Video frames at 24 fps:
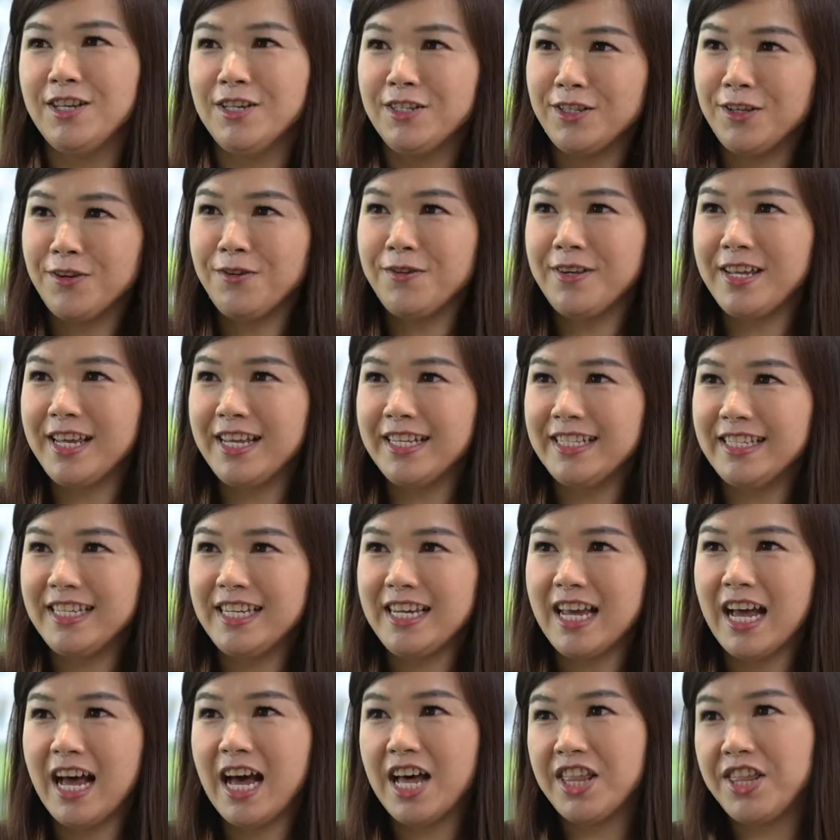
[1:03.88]
So
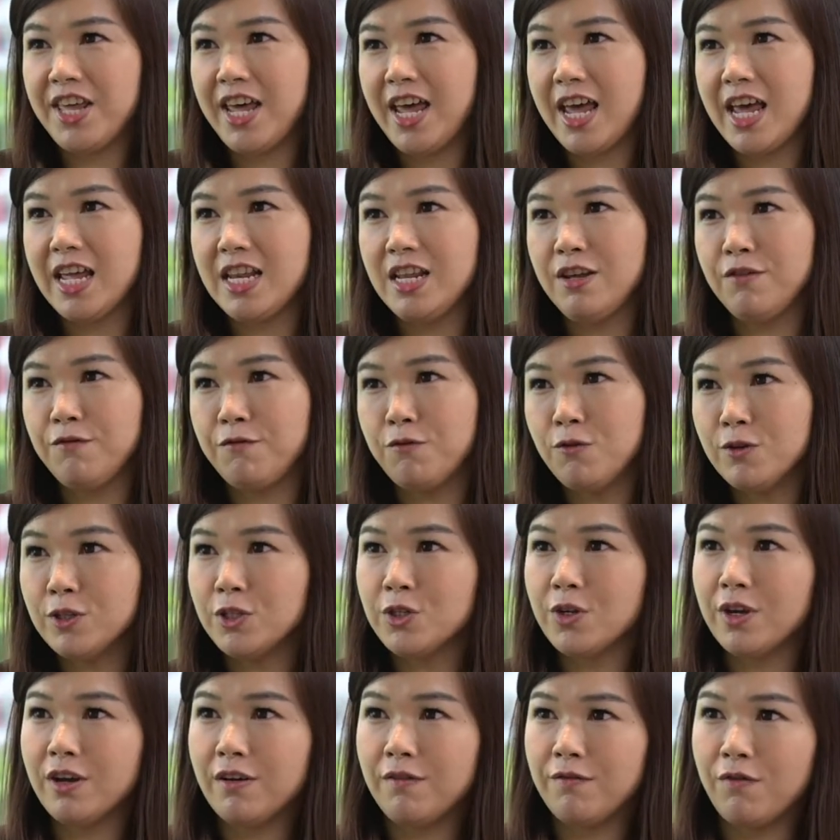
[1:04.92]
Katie, are there any
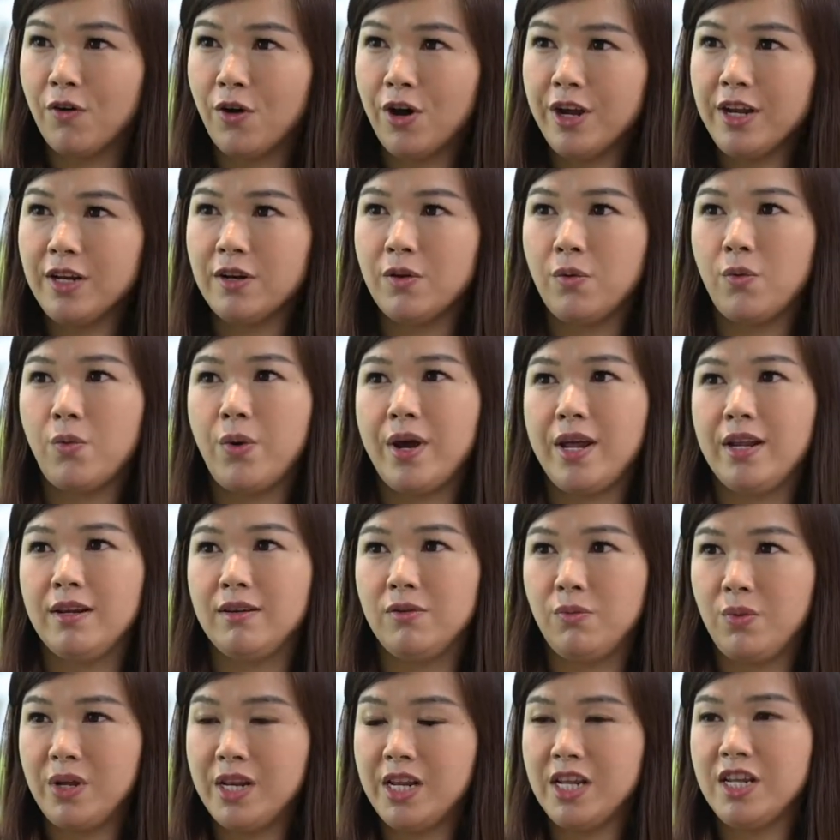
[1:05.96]
foods to avoid when
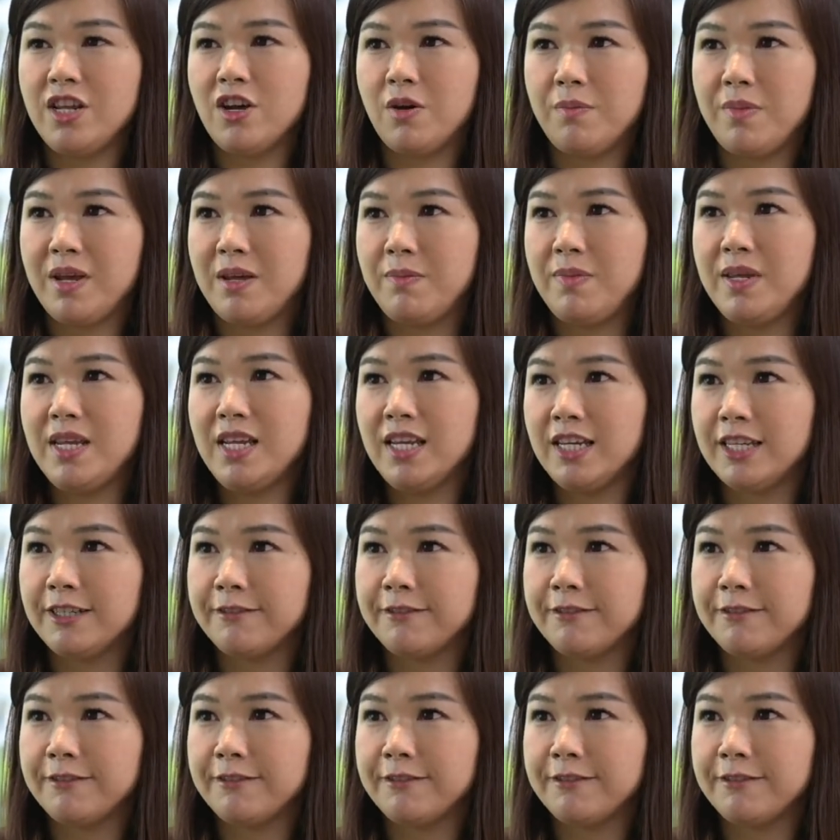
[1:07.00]
weaning your baby?